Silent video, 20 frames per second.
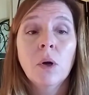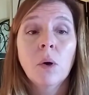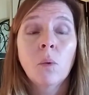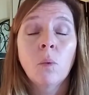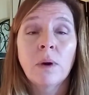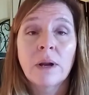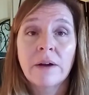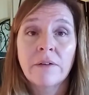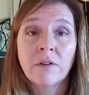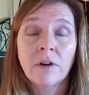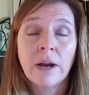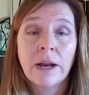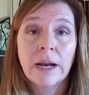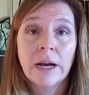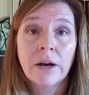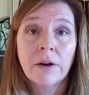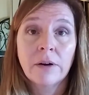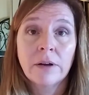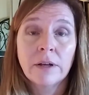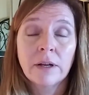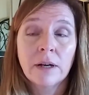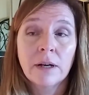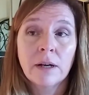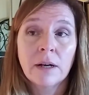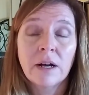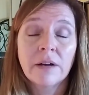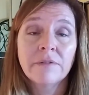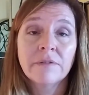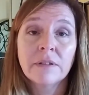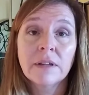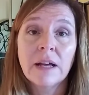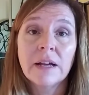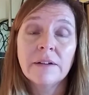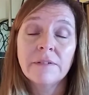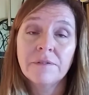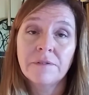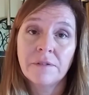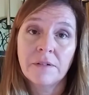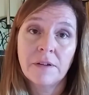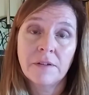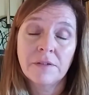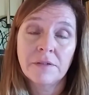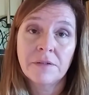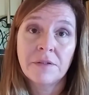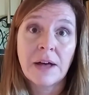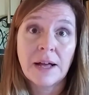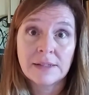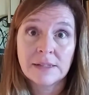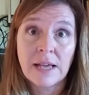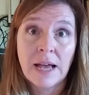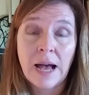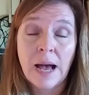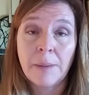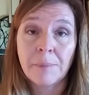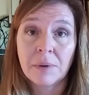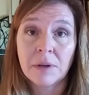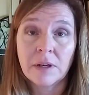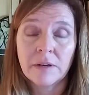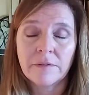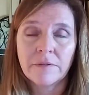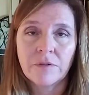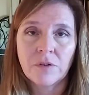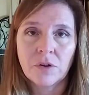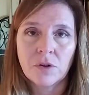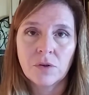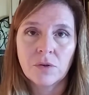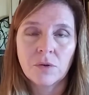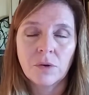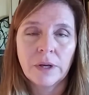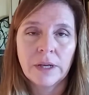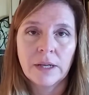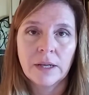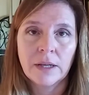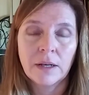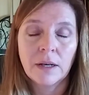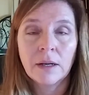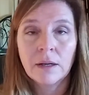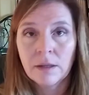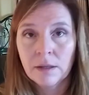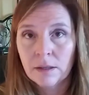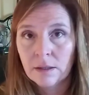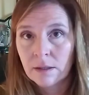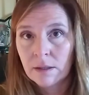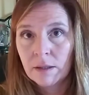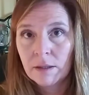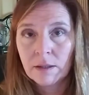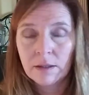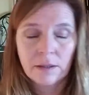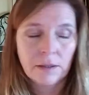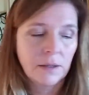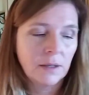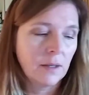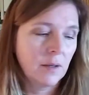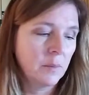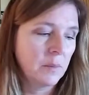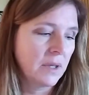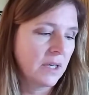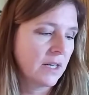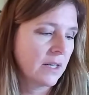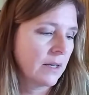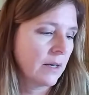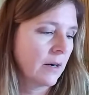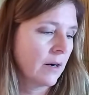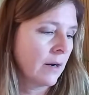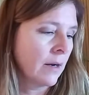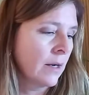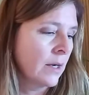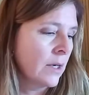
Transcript: whatever area of life that's happening for you in in in a minute here